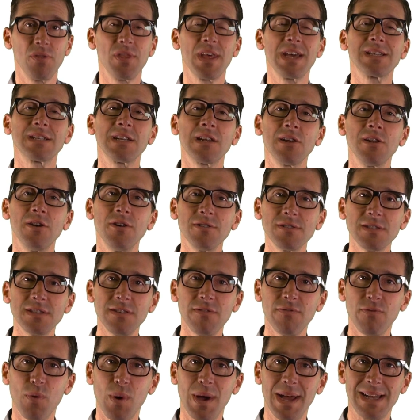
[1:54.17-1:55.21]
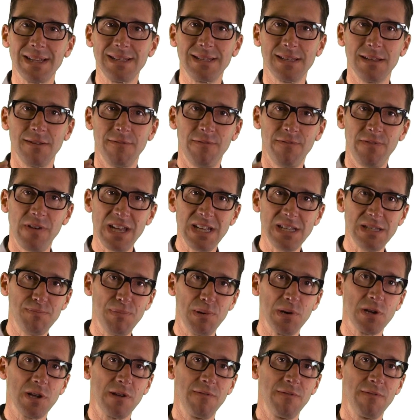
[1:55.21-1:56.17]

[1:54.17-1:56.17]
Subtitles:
there's lots of ways that Facebook